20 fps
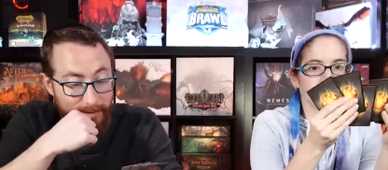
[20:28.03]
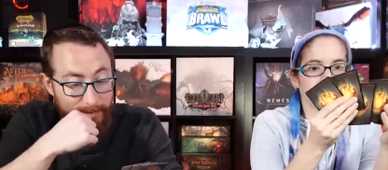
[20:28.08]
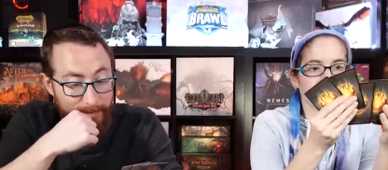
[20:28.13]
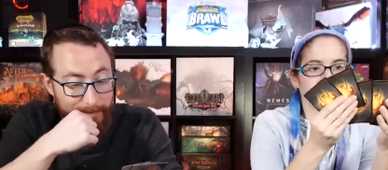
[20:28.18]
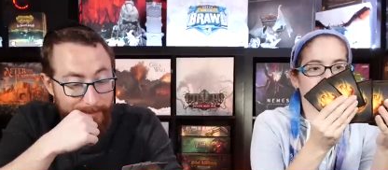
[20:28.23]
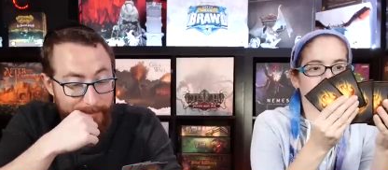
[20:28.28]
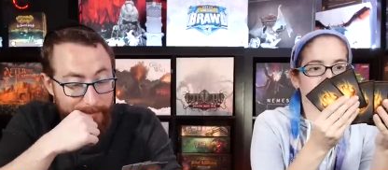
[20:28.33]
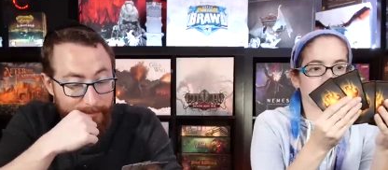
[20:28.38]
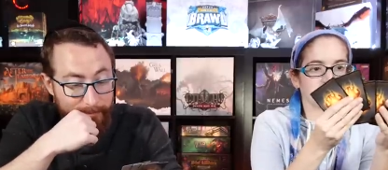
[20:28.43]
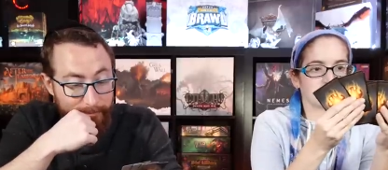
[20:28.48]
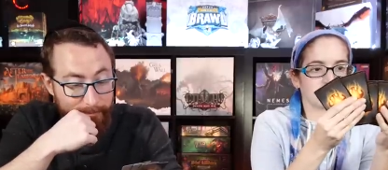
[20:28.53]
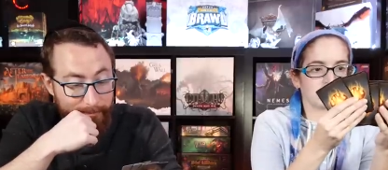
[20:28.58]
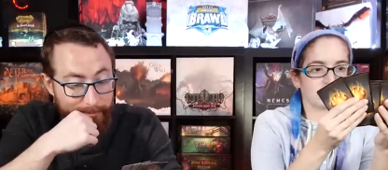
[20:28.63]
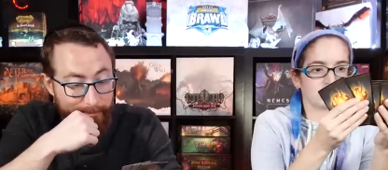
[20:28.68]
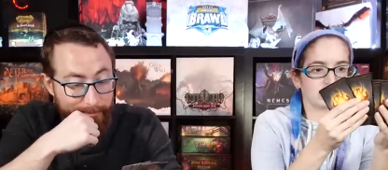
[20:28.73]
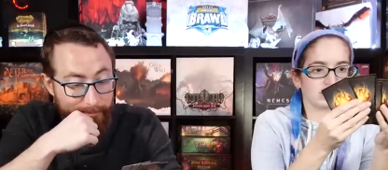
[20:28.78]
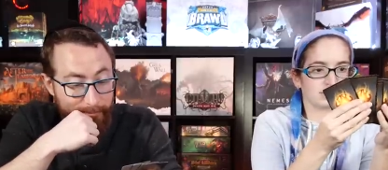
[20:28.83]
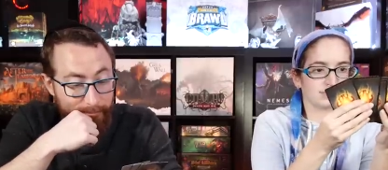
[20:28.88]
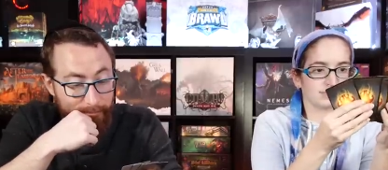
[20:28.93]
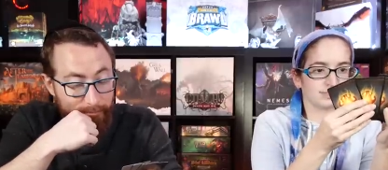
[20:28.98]
Speaker 1: Um, I have six
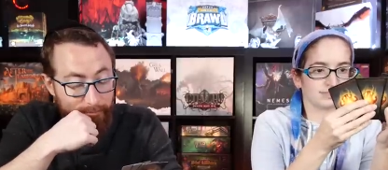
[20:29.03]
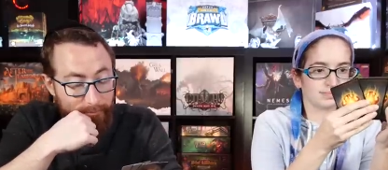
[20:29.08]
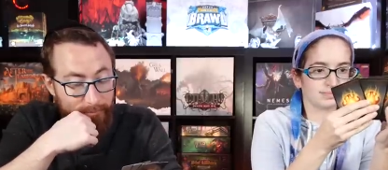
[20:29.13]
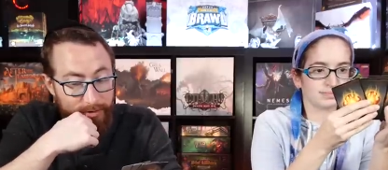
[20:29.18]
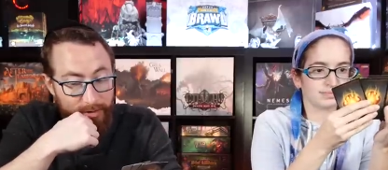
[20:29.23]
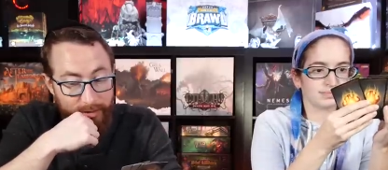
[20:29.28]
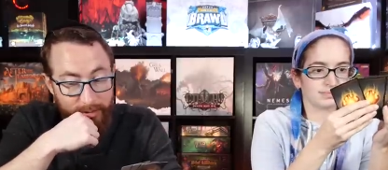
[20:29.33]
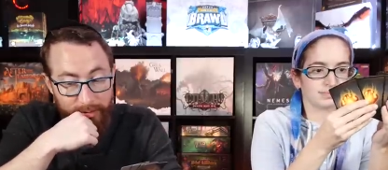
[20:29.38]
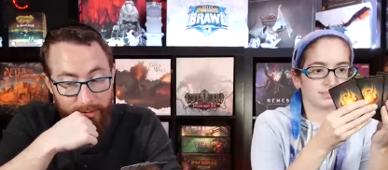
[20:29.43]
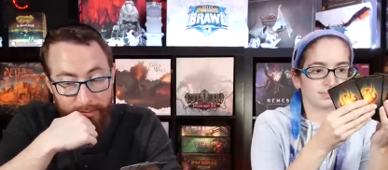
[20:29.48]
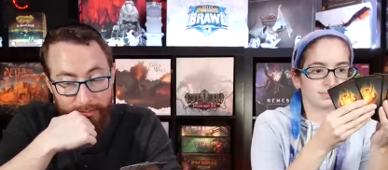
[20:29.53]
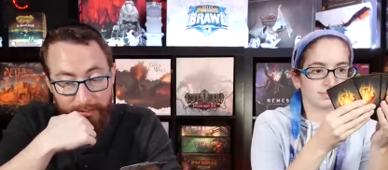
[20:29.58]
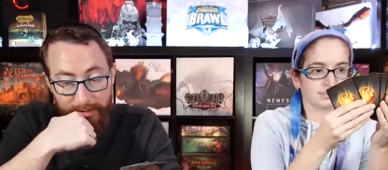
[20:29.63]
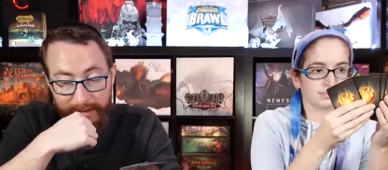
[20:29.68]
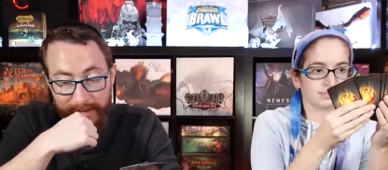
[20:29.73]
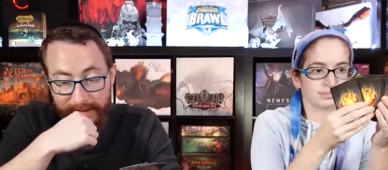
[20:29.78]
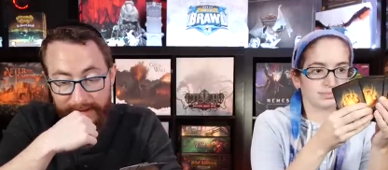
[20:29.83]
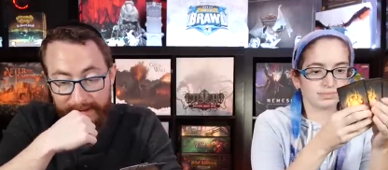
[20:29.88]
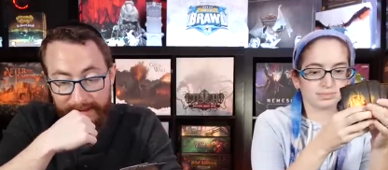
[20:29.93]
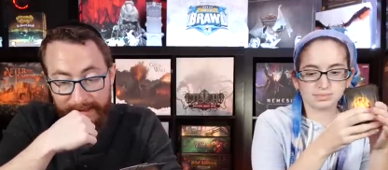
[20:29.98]
cards. Oh, I
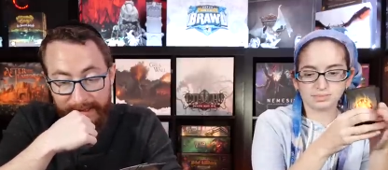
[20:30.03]
like